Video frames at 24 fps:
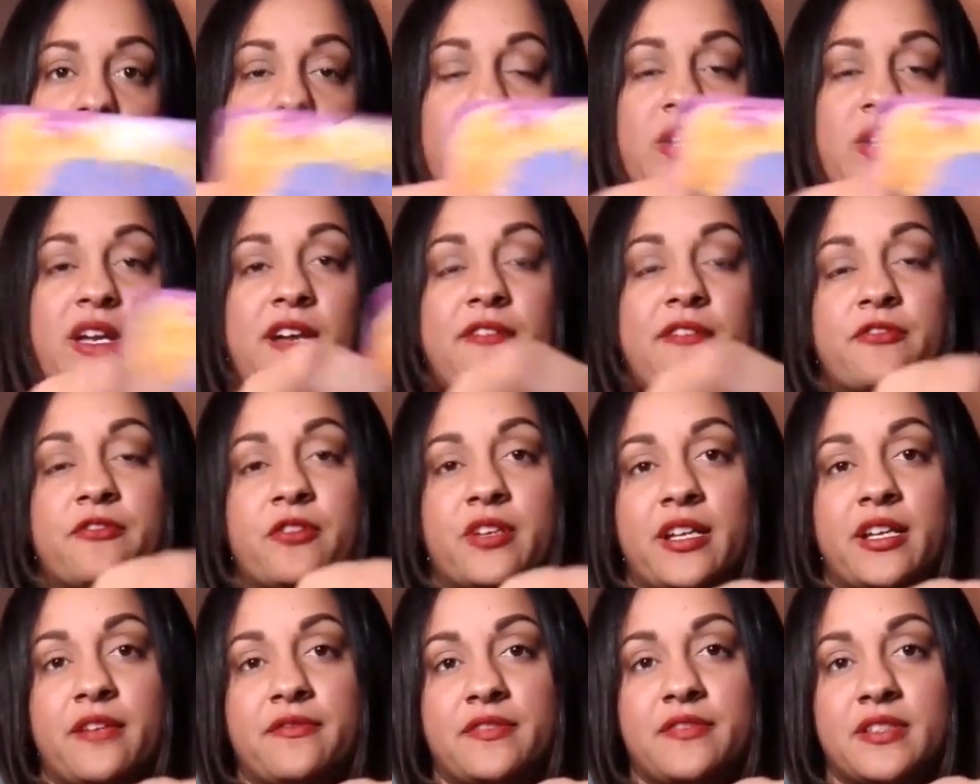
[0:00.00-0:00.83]
Yeah,
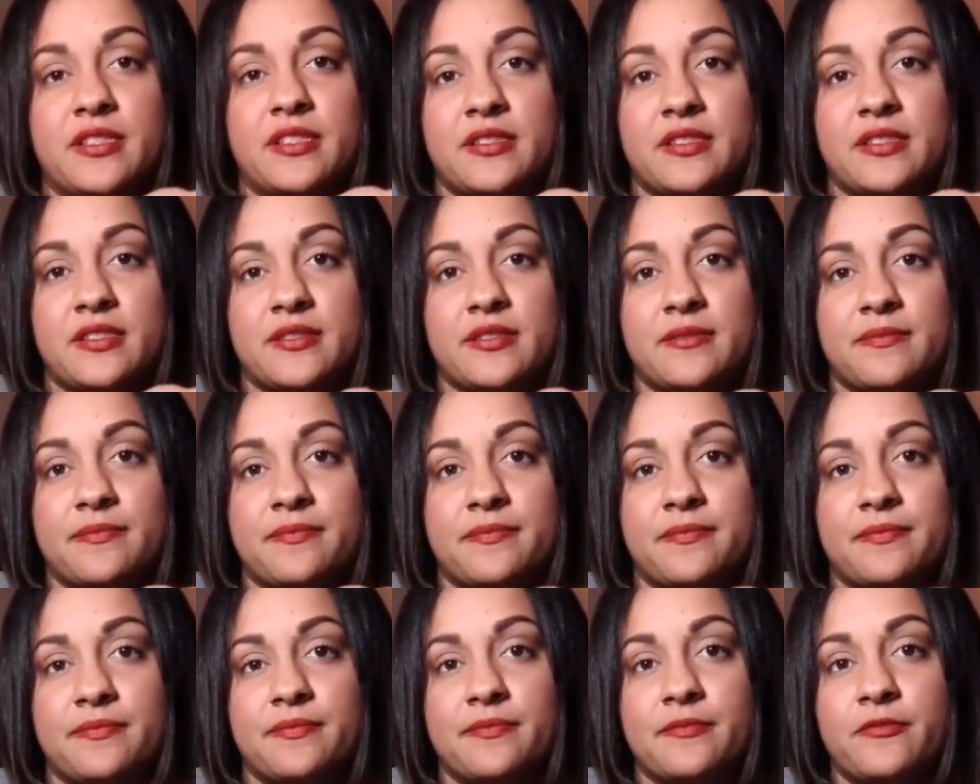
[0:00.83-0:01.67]
forgiveness.
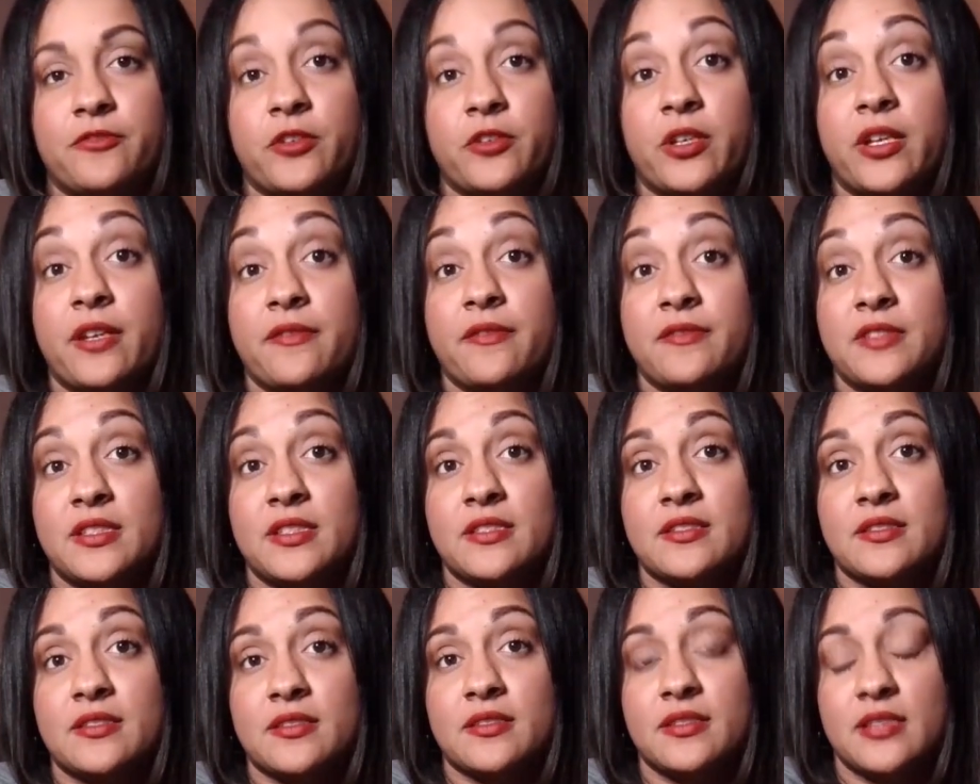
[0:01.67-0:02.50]

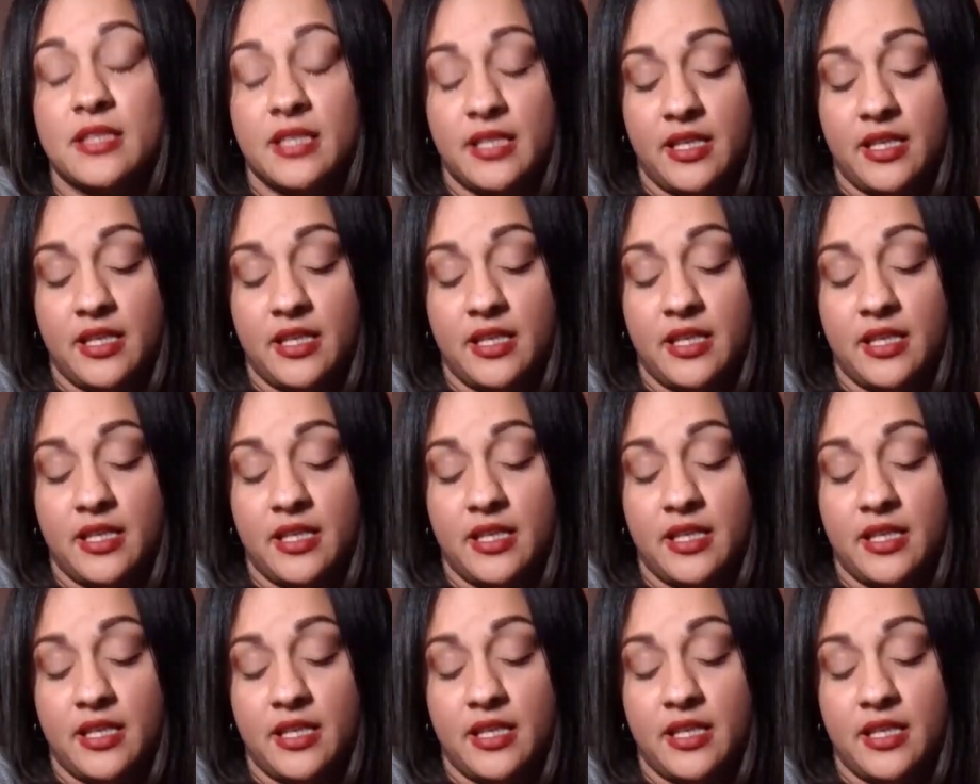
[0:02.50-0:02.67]
Forgiveness.